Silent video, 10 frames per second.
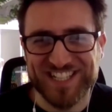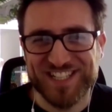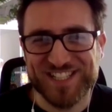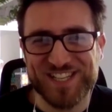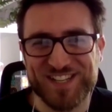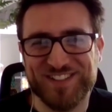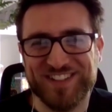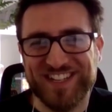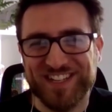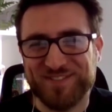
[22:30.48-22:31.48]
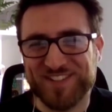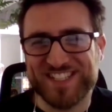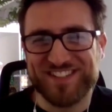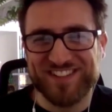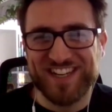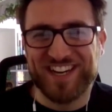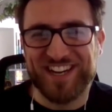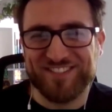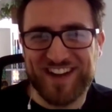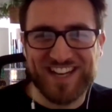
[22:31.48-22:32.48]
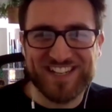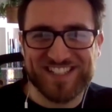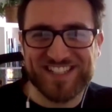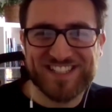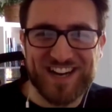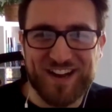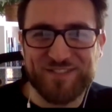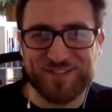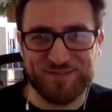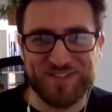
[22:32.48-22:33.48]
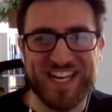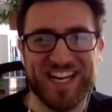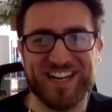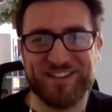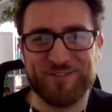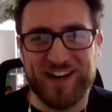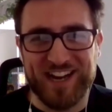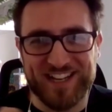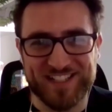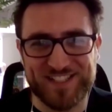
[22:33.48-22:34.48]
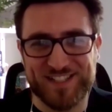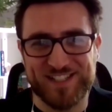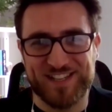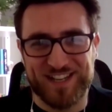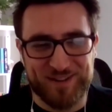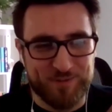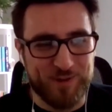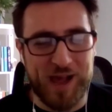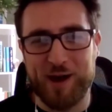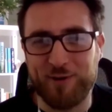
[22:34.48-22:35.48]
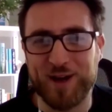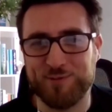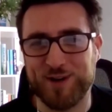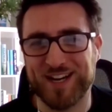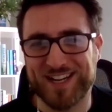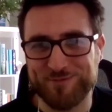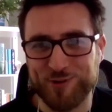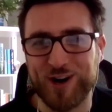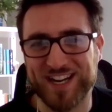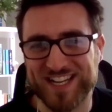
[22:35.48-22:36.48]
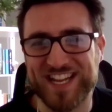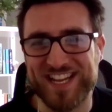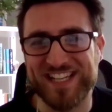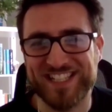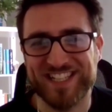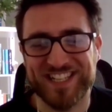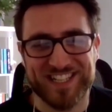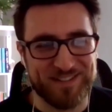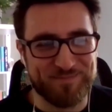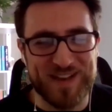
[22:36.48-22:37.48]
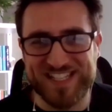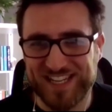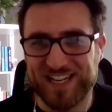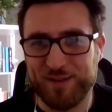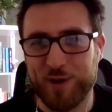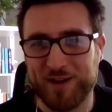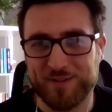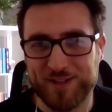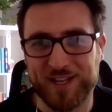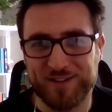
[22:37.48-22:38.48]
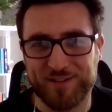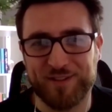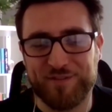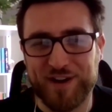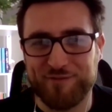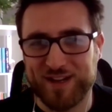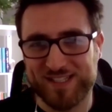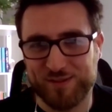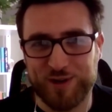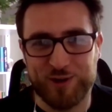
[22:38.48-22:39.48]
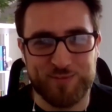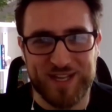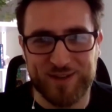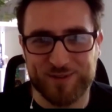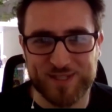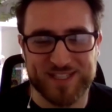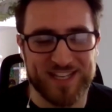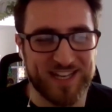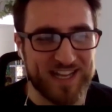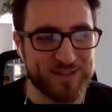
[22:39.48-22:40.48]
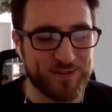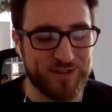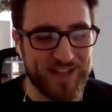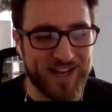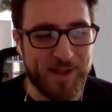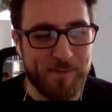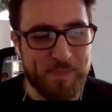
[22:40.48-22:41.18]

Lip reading: So my degree kind of went to the side for a bit, where I understood like how I work and what I need, basically what, the 5 ways to well-being, or that sort of thing.